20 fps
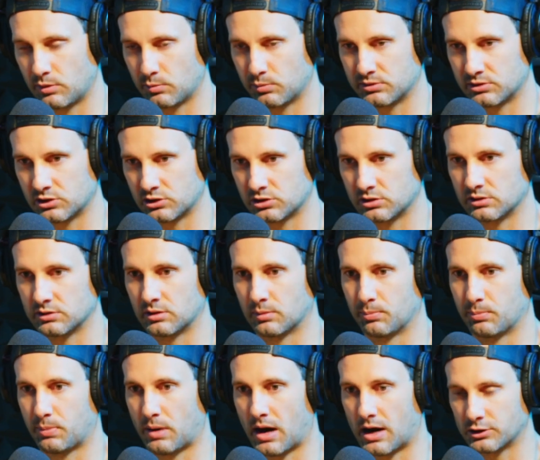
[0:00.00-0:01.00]
positions and
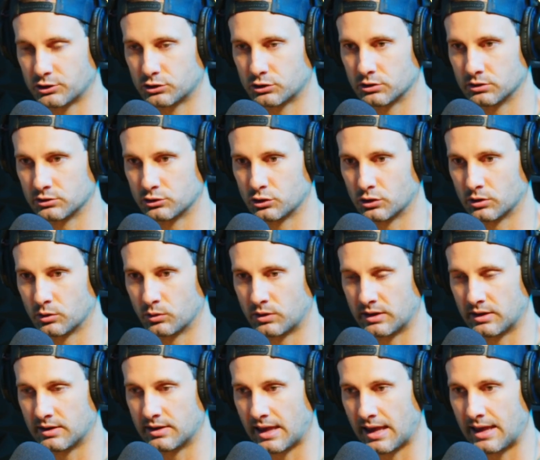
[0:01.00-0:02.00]
postures during the
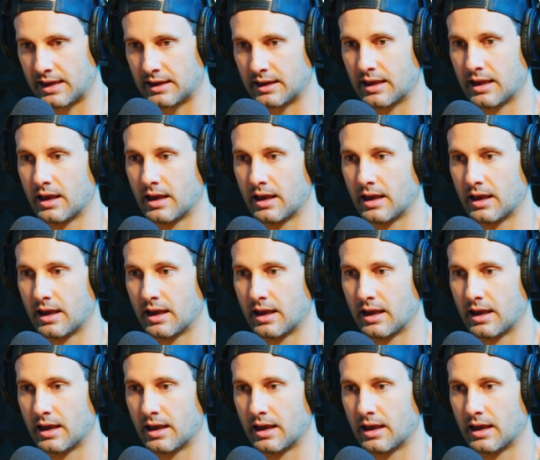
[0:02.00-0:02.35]
day,